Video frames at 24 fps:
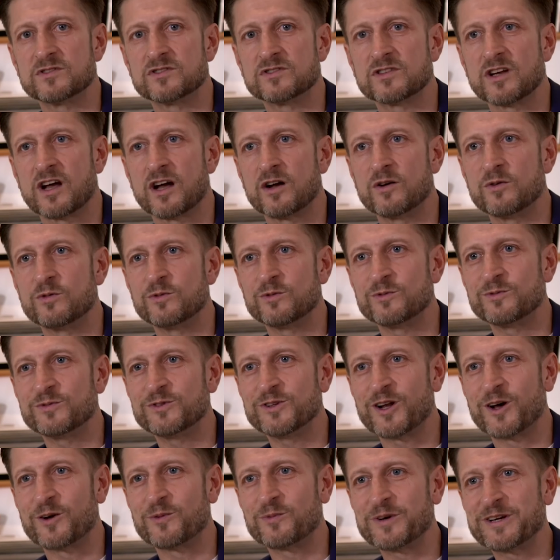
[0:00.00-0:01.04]
So,
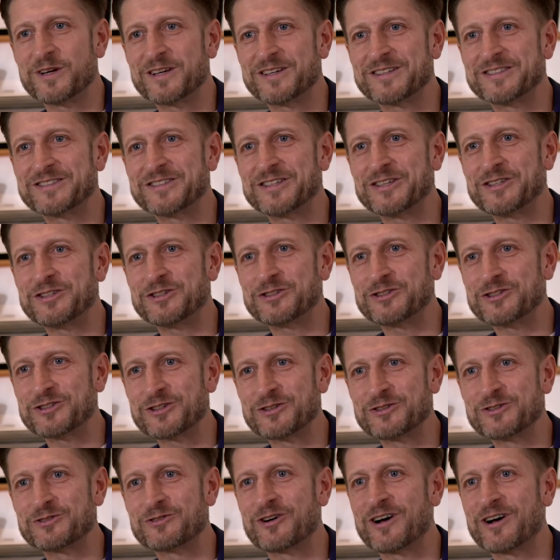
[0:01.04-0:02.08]
we continue to
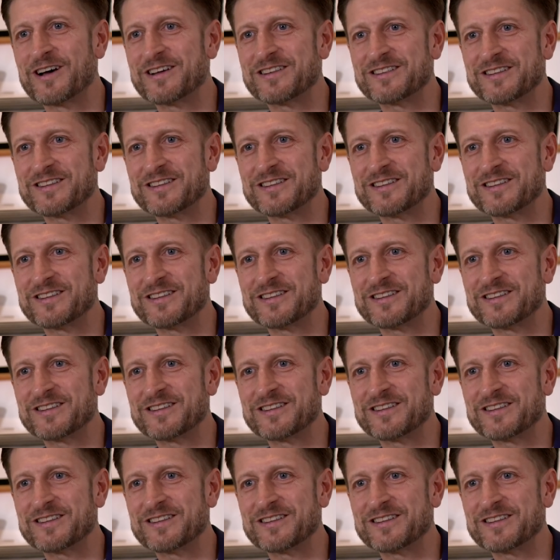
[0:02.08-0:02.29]
do the right